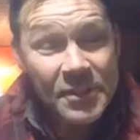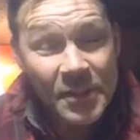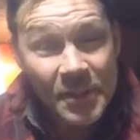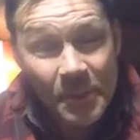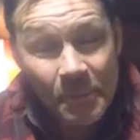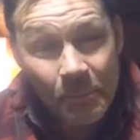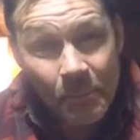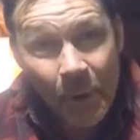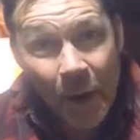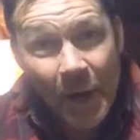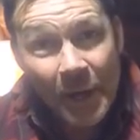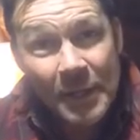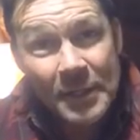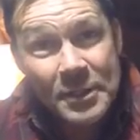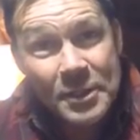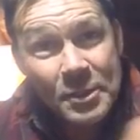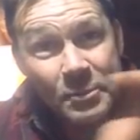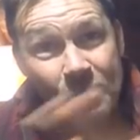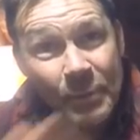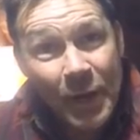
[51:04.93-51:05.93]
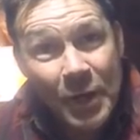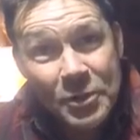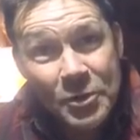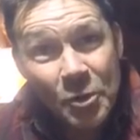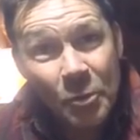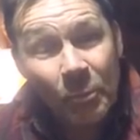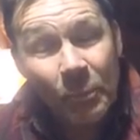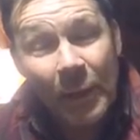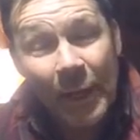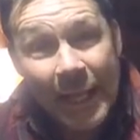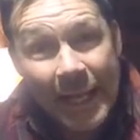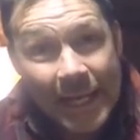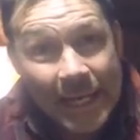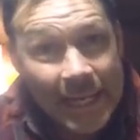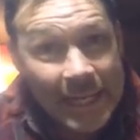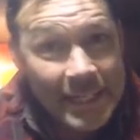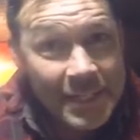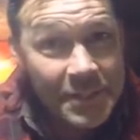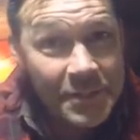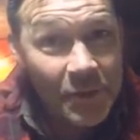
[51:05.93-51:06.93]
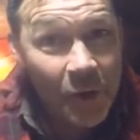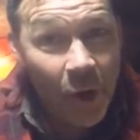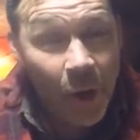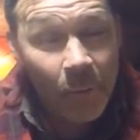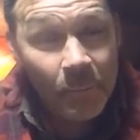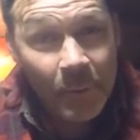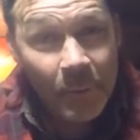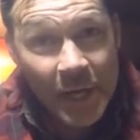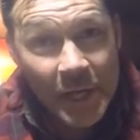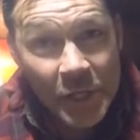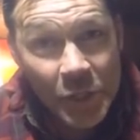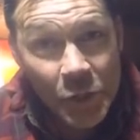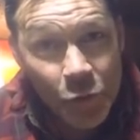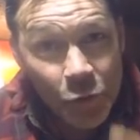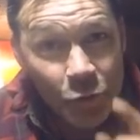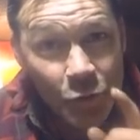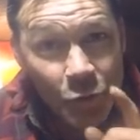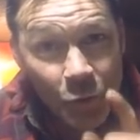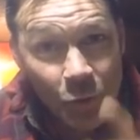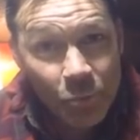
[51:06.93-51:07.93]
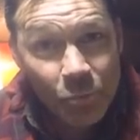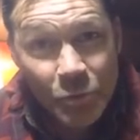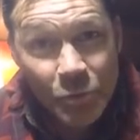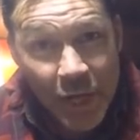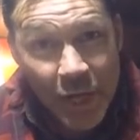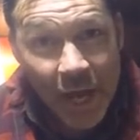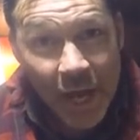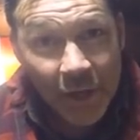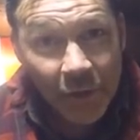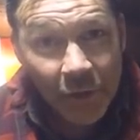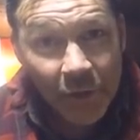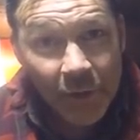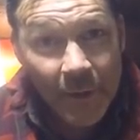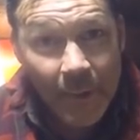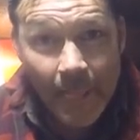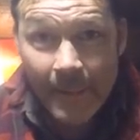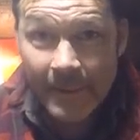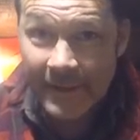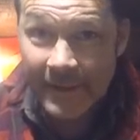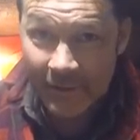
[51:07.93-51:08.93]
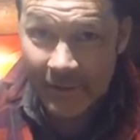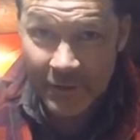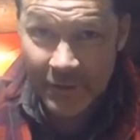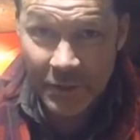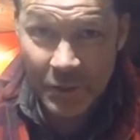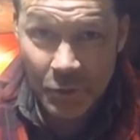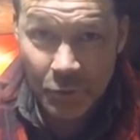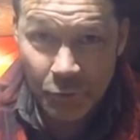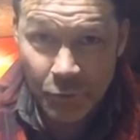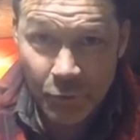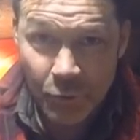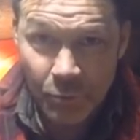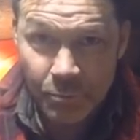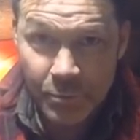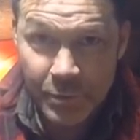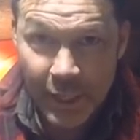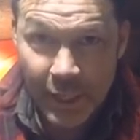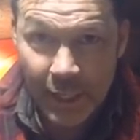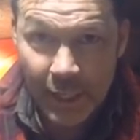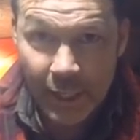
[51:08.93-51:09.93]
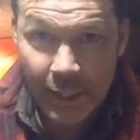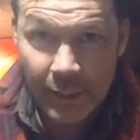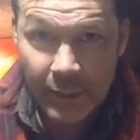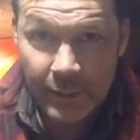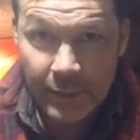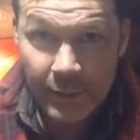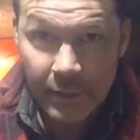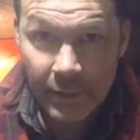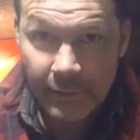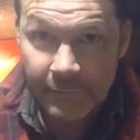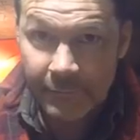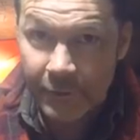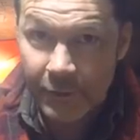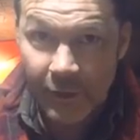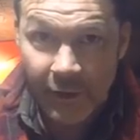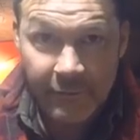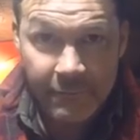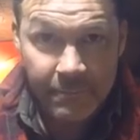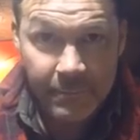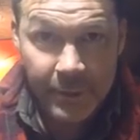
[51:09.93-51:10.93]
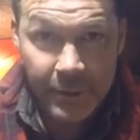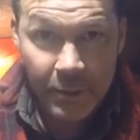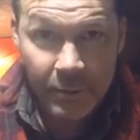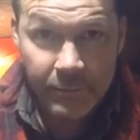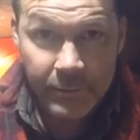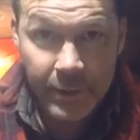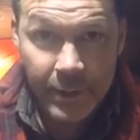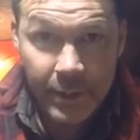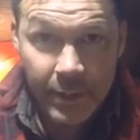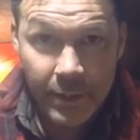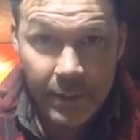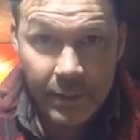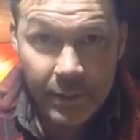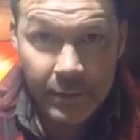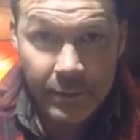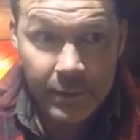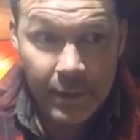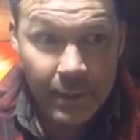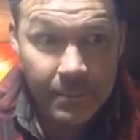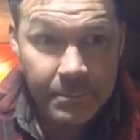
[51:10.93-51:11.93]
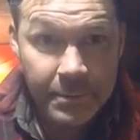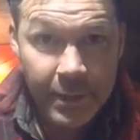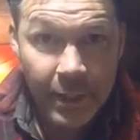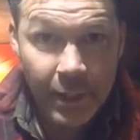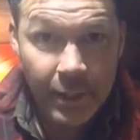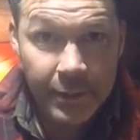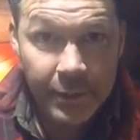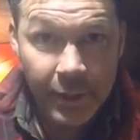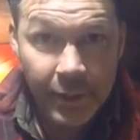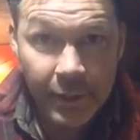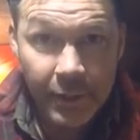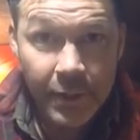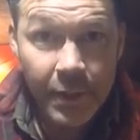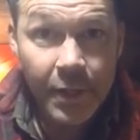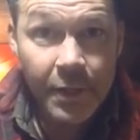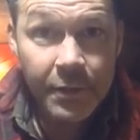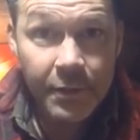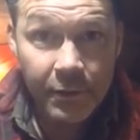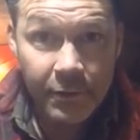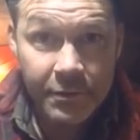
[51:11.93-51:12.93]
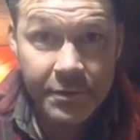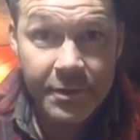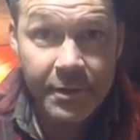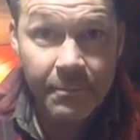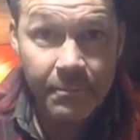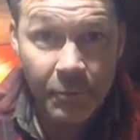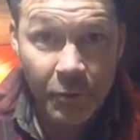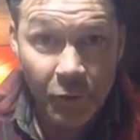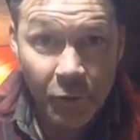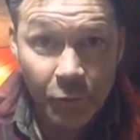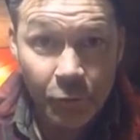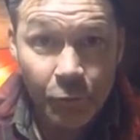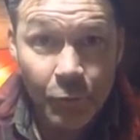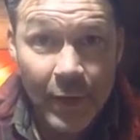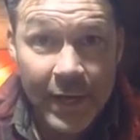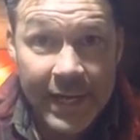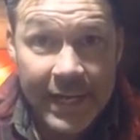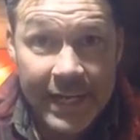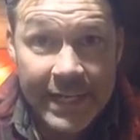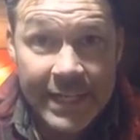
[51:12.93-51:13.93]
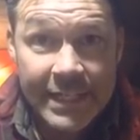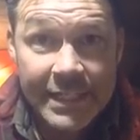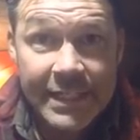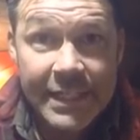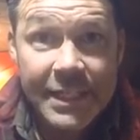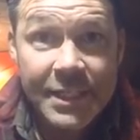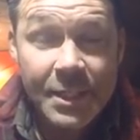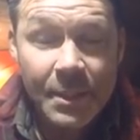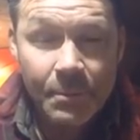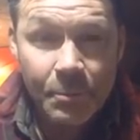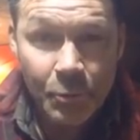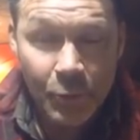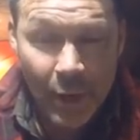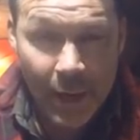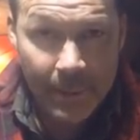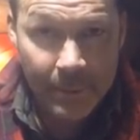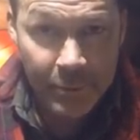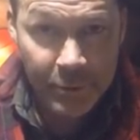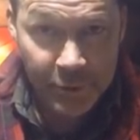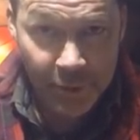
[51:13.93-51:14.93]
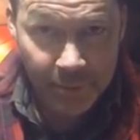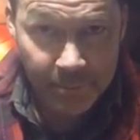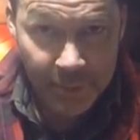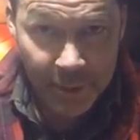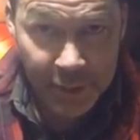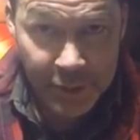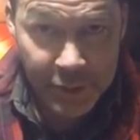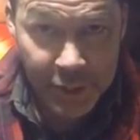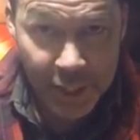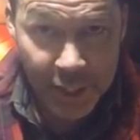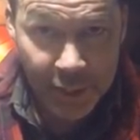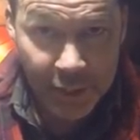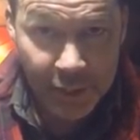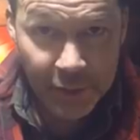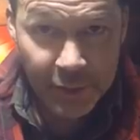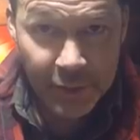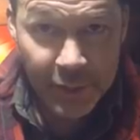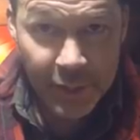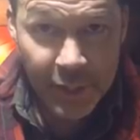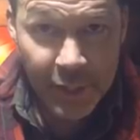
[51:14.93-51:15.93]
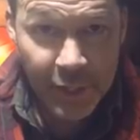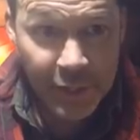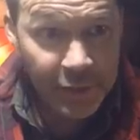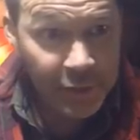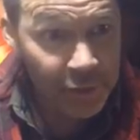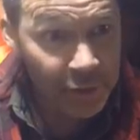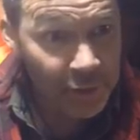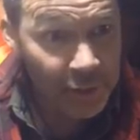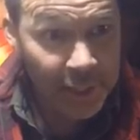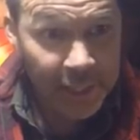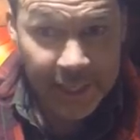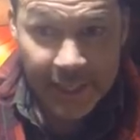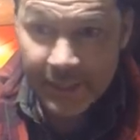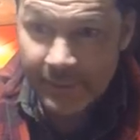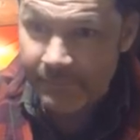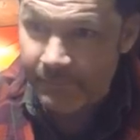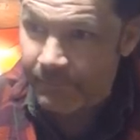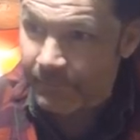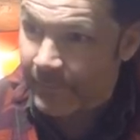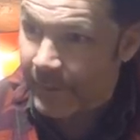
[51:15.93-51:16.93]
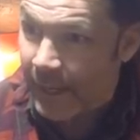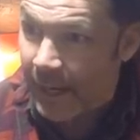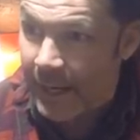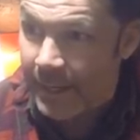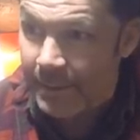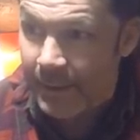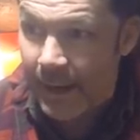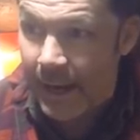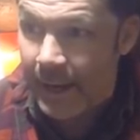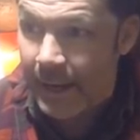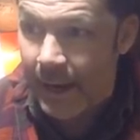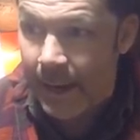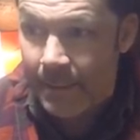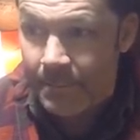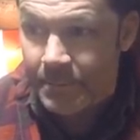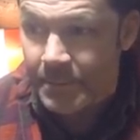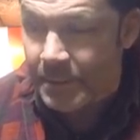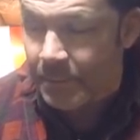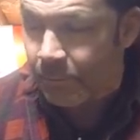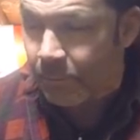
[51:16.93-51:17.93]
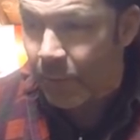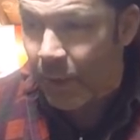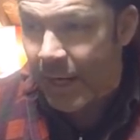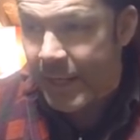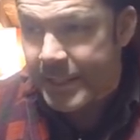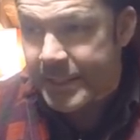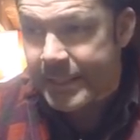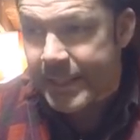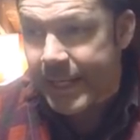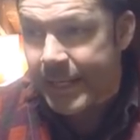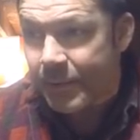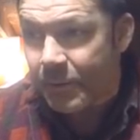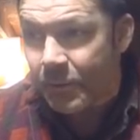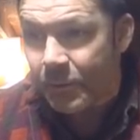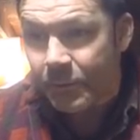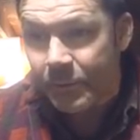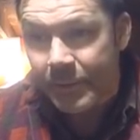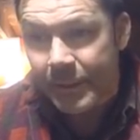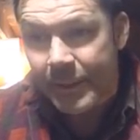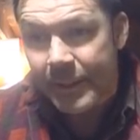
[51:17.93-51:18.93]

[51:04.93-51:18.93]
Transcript: to the Buckin' Special playlist on my YouTube channel. Now the YouTube channel, if you haven't been over there, I'm telling you, there's some crazy subscribers on my channel. They're like, I, I am surprised they don't,